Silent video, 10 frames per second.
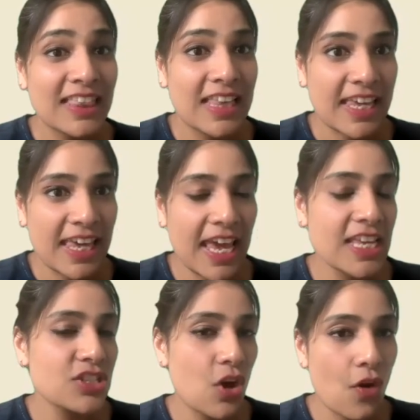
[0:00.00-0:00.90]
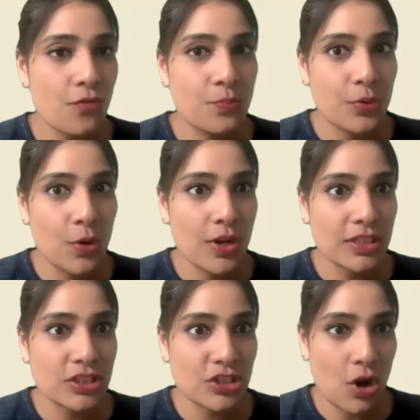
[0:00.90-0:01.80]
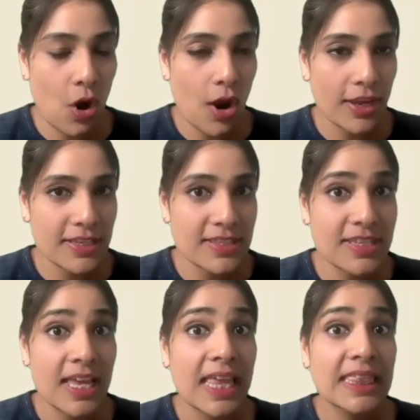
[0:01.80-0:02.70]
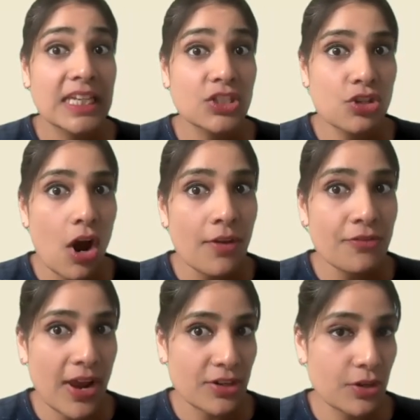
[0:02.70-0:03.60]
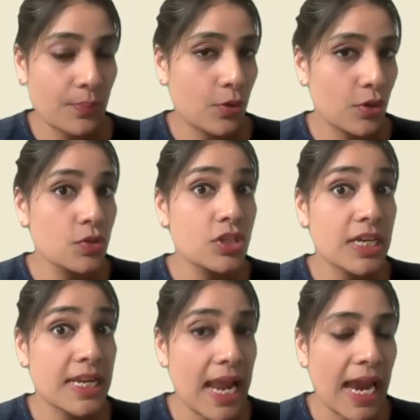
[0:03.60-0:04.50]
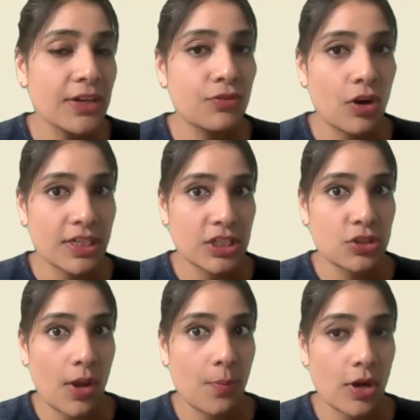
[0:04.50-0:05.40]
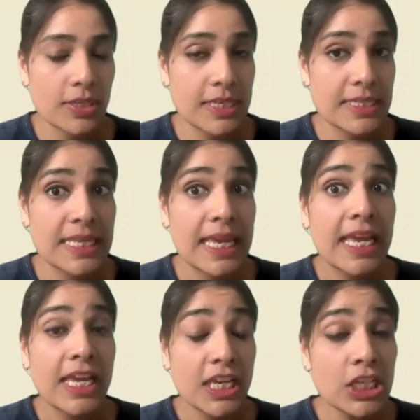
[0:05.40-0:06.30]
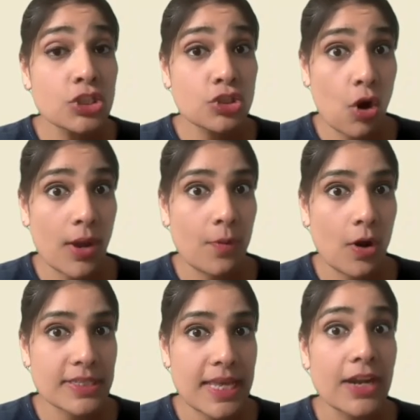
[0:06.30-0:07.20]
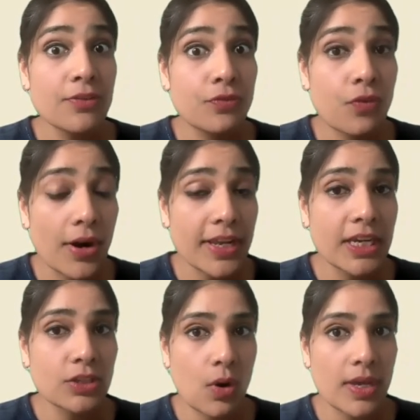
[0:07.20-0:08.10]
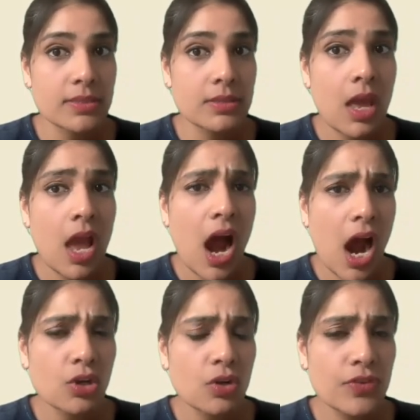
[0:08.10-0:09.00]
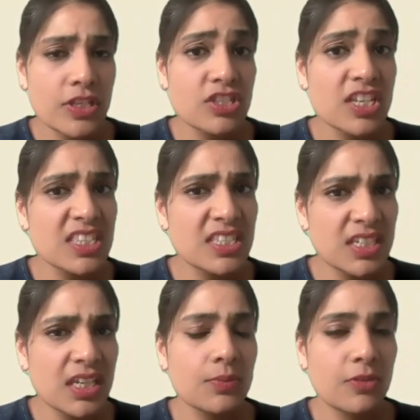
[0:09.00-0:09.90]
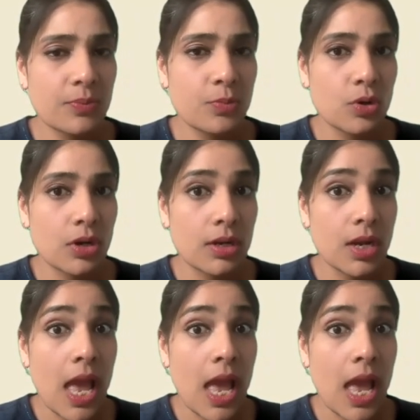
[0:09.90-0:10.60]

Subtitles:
The case of broken toys. The toy factory produced 9 faulty toy boxes. Each toy box had 48 toys. out of which 16 were broken.